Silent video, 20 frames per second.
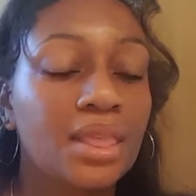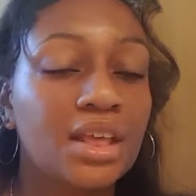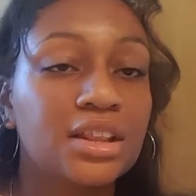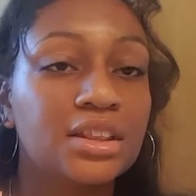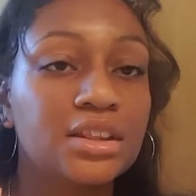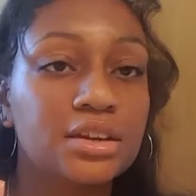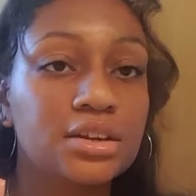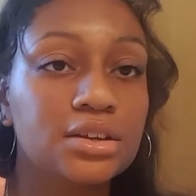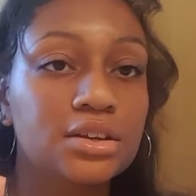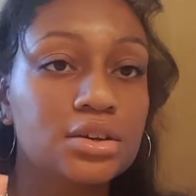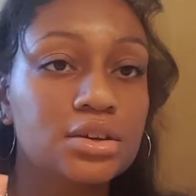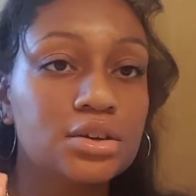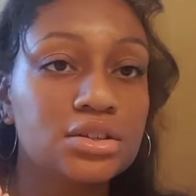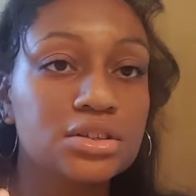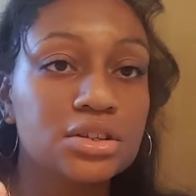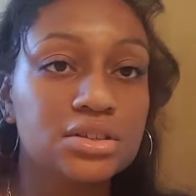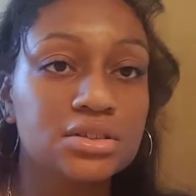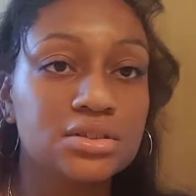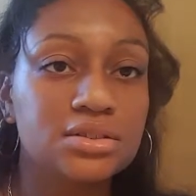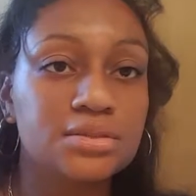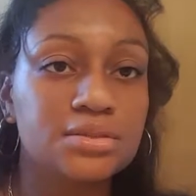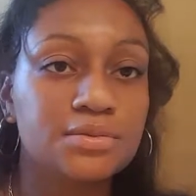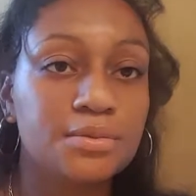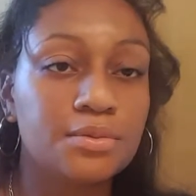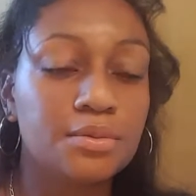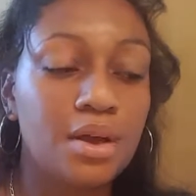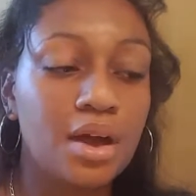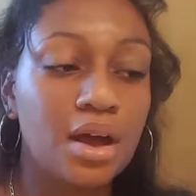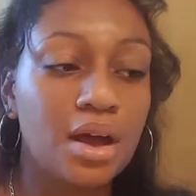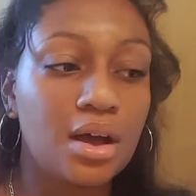little
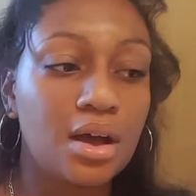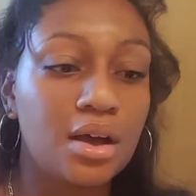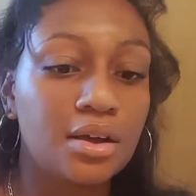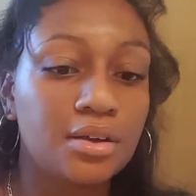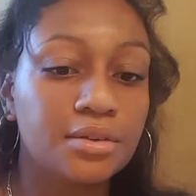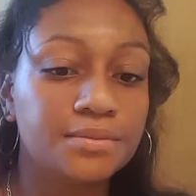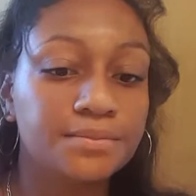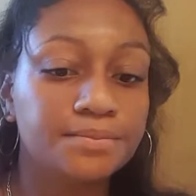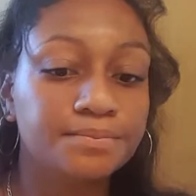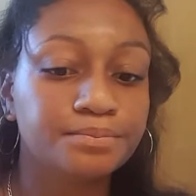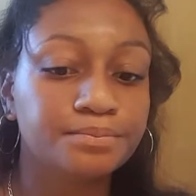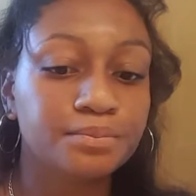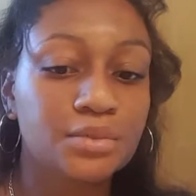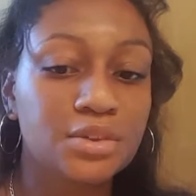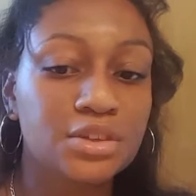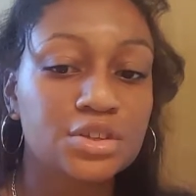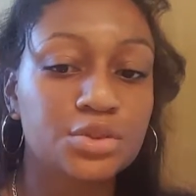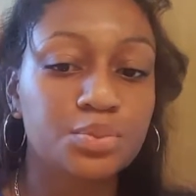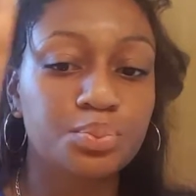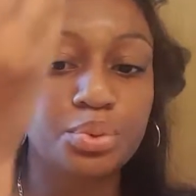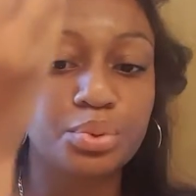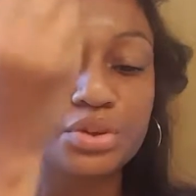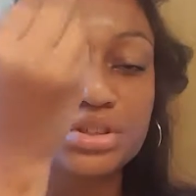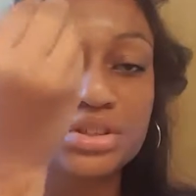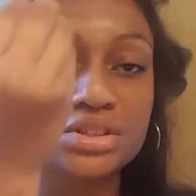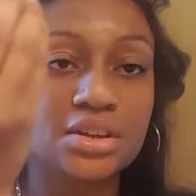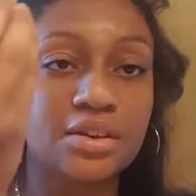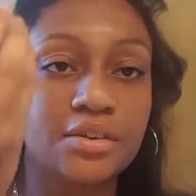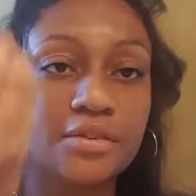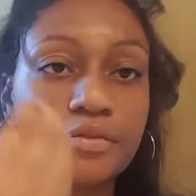
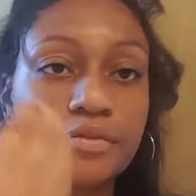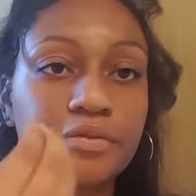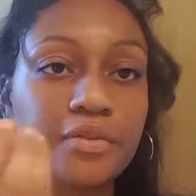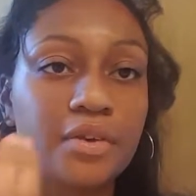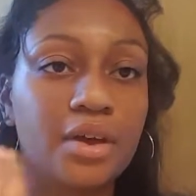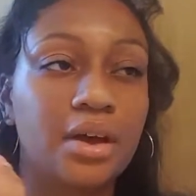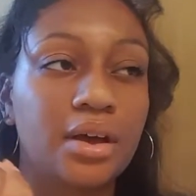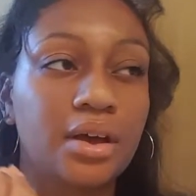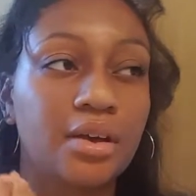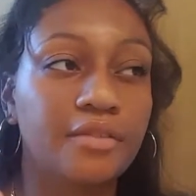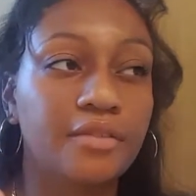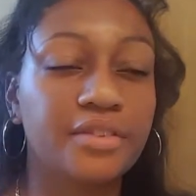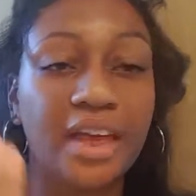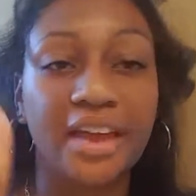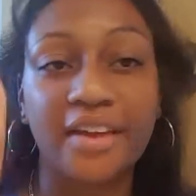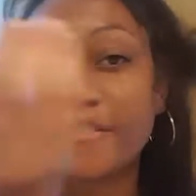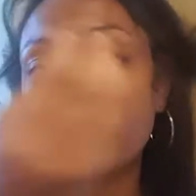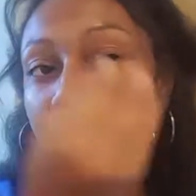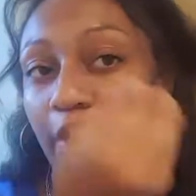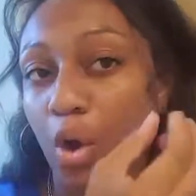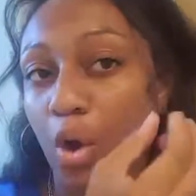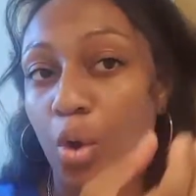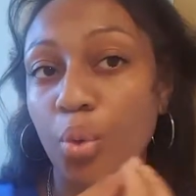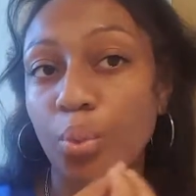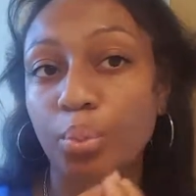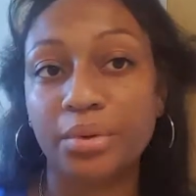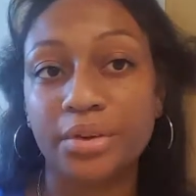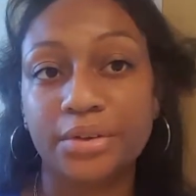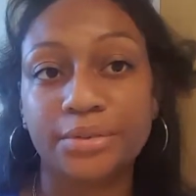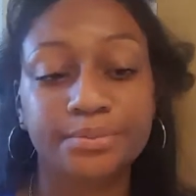spritz of like
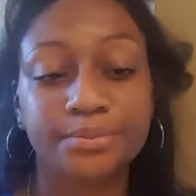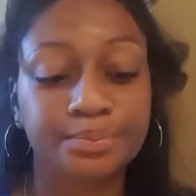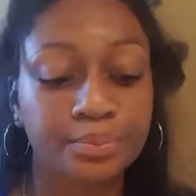foam